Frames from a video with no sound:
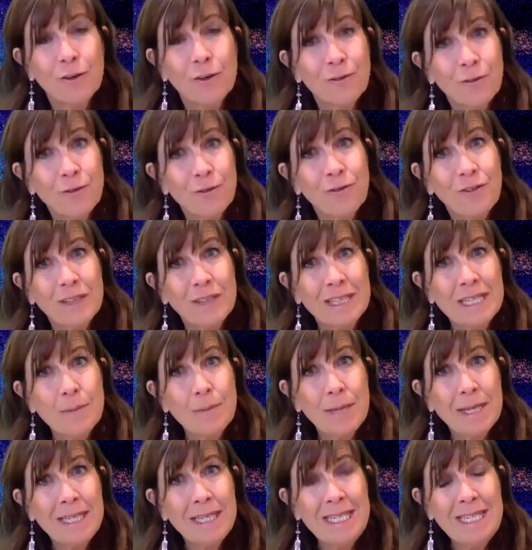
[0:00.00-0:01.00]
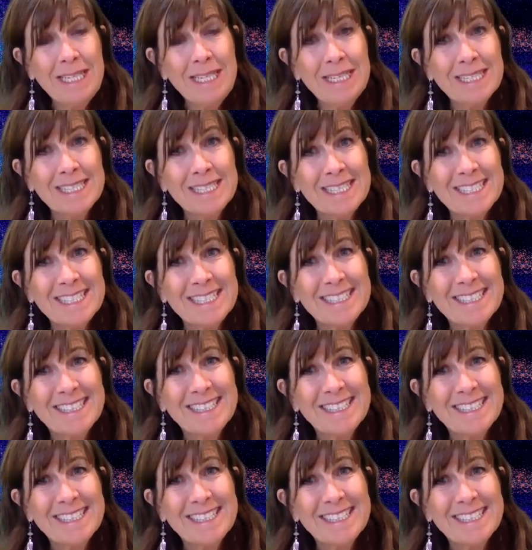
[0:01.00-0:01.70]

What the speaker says: for fulfilling my needs.